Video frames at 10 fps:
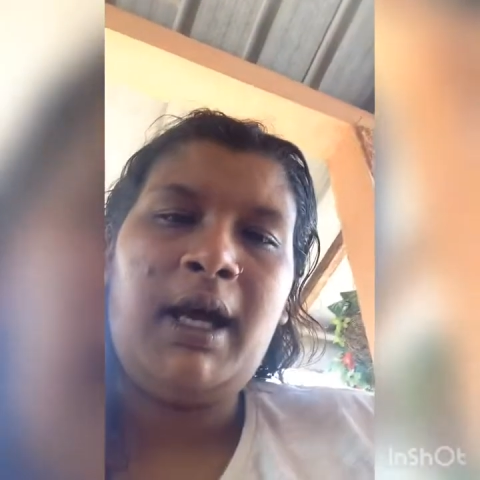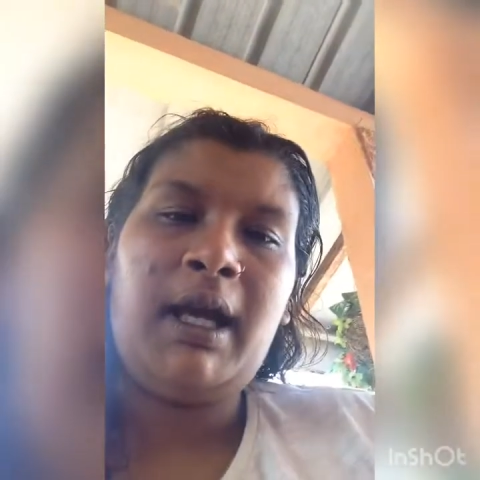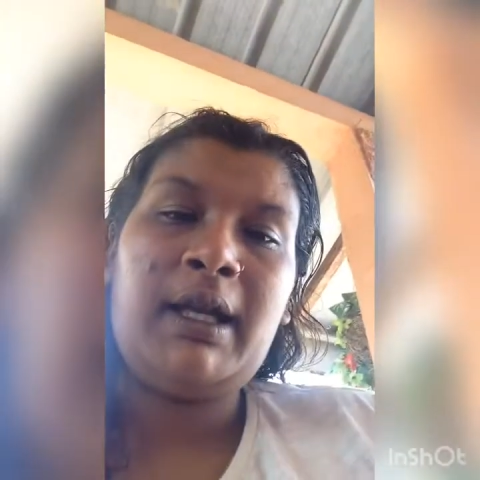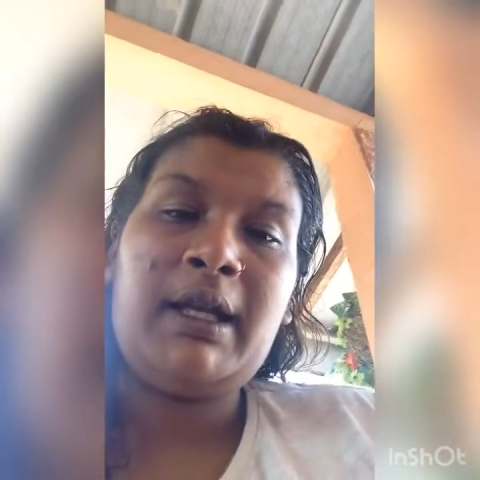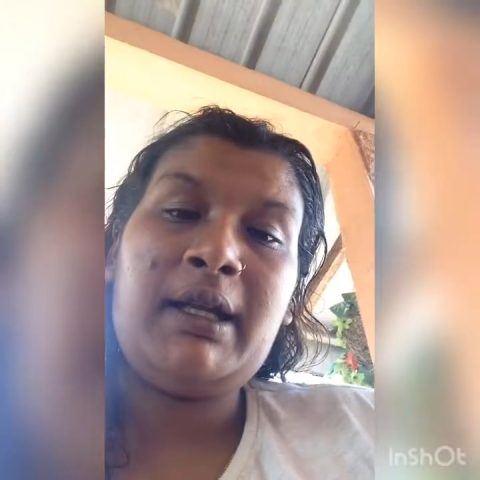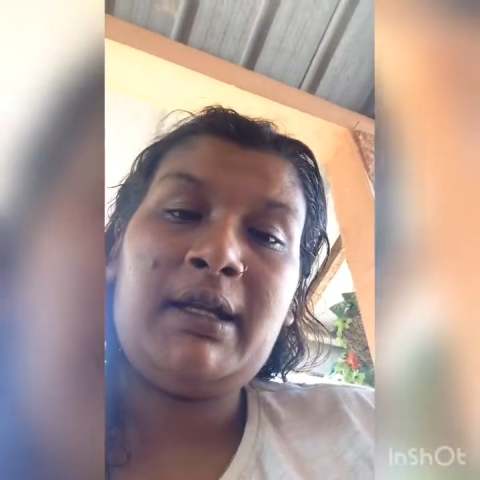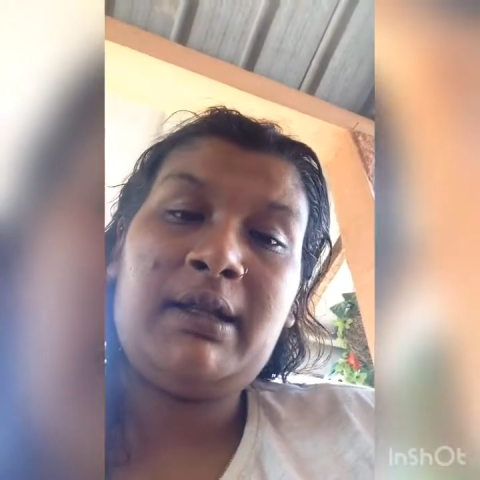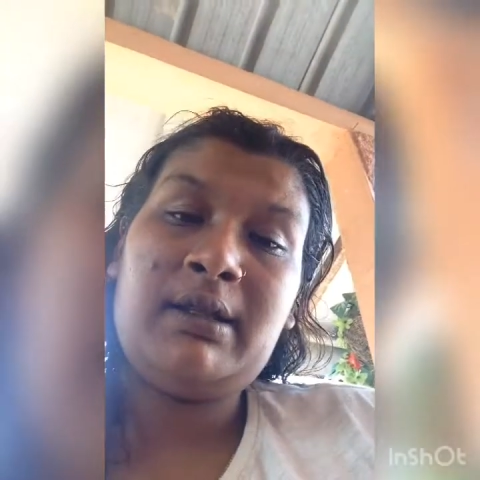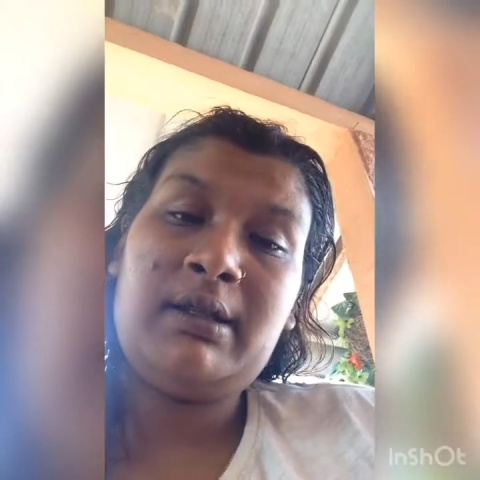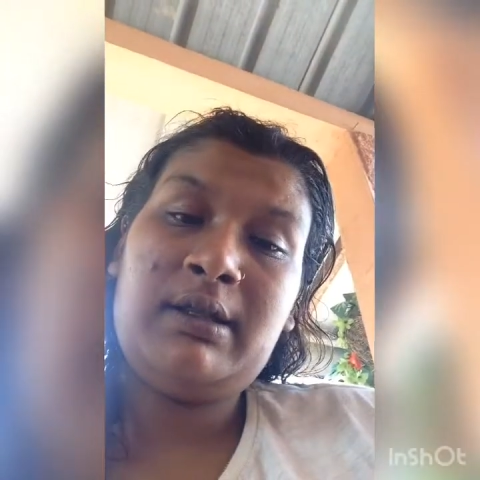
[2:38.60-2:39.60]
and they
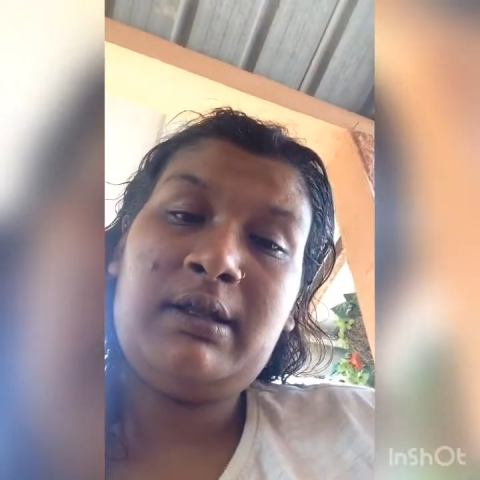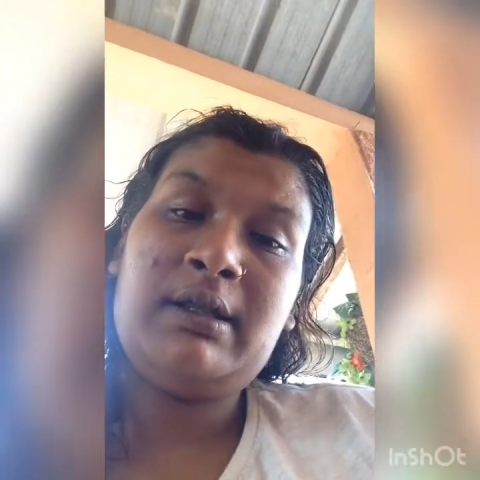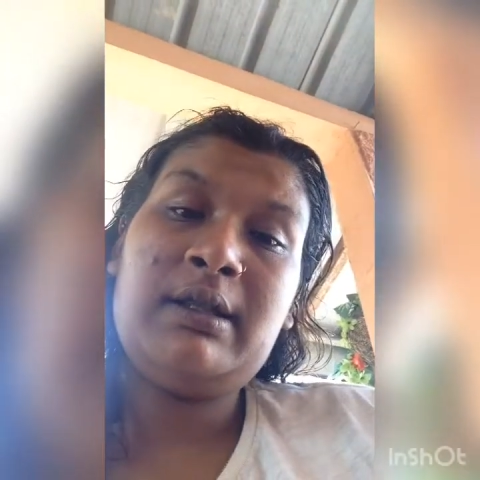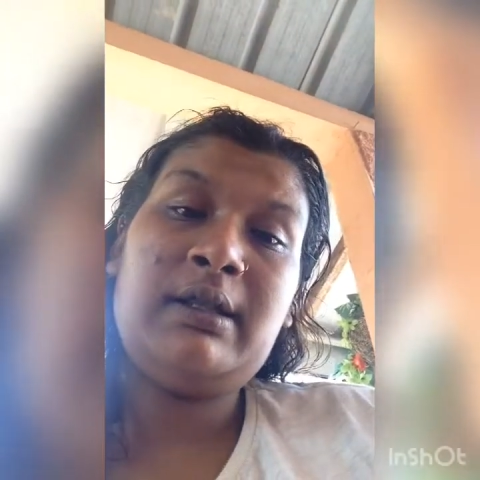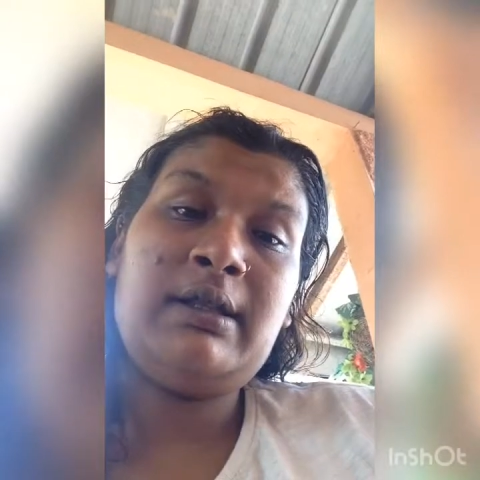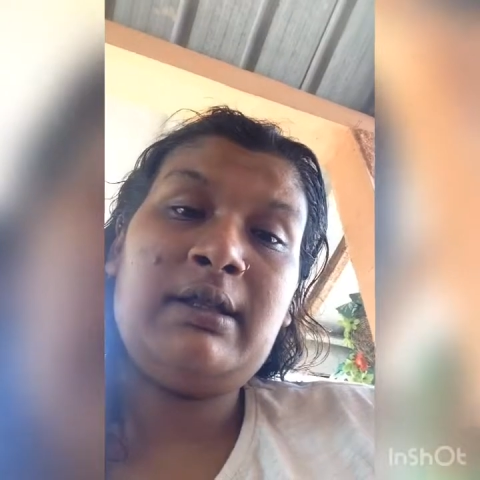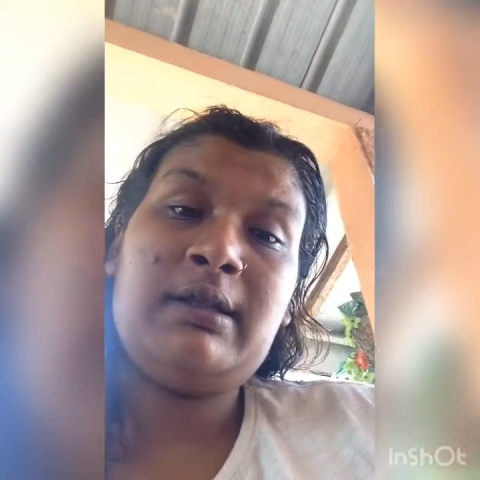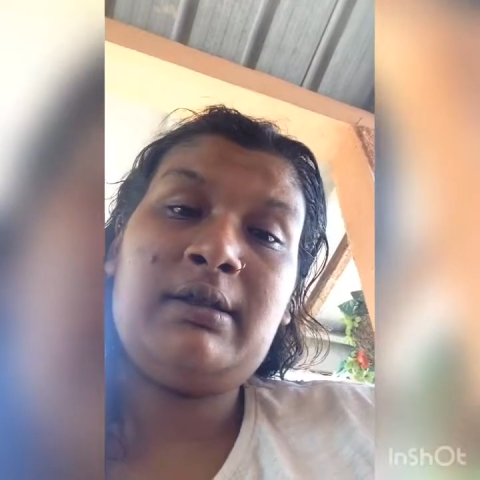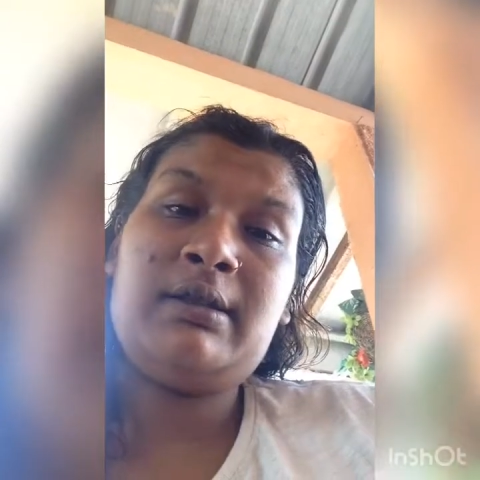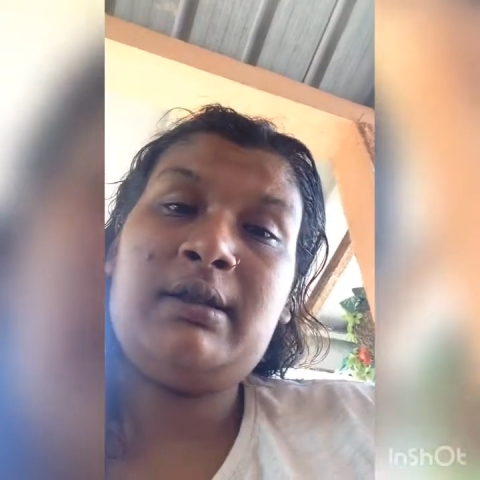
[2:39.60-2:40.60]
and um,
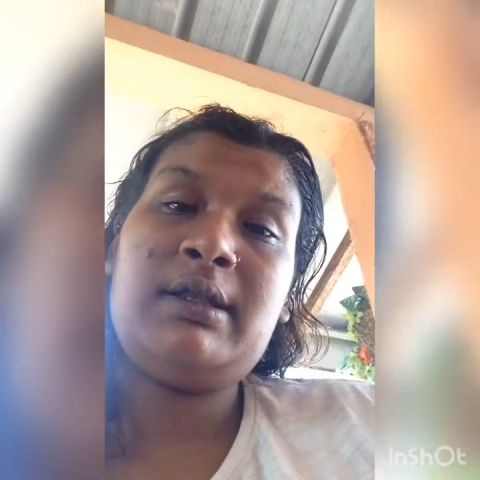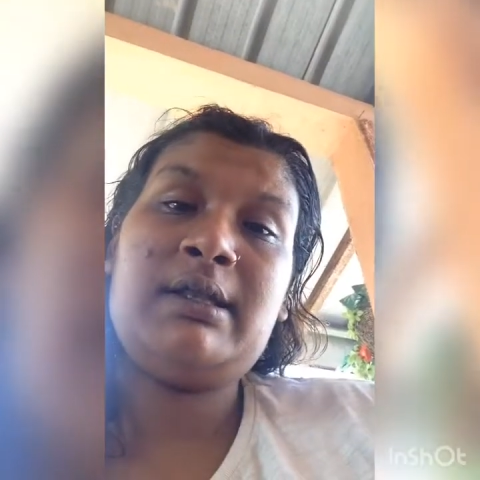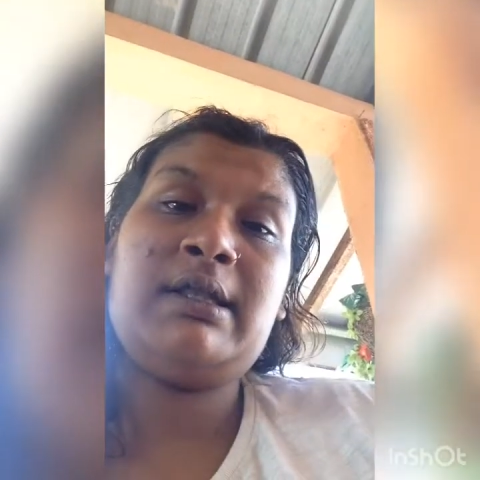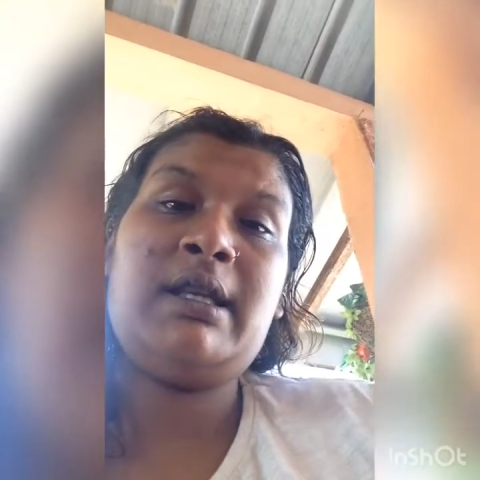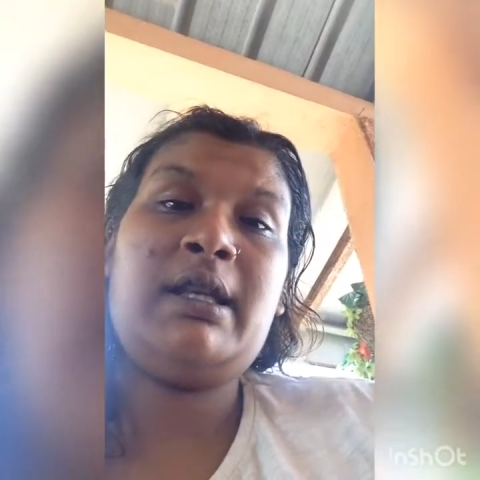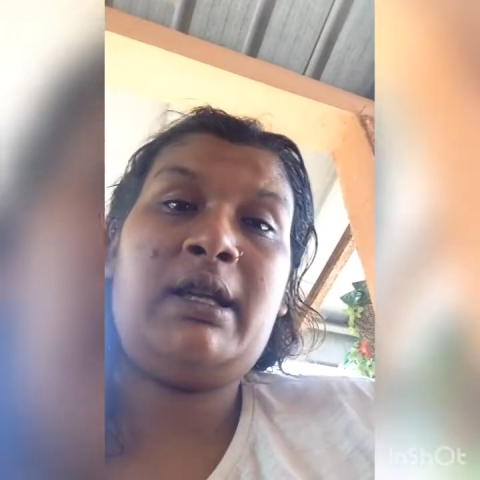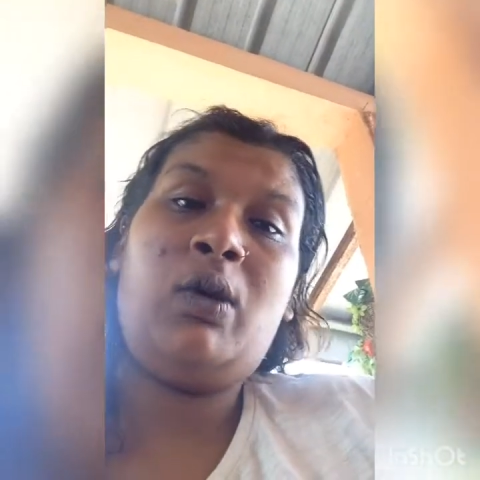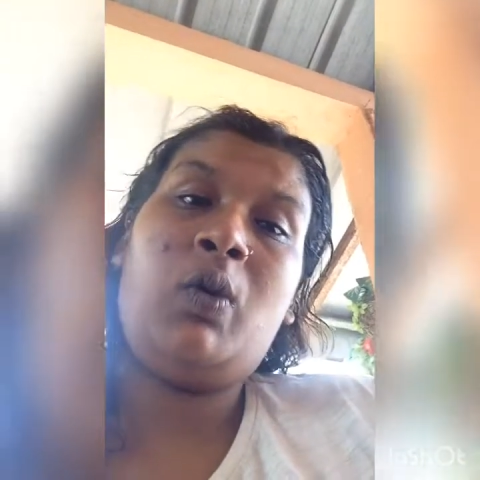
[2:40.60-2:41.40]
they say,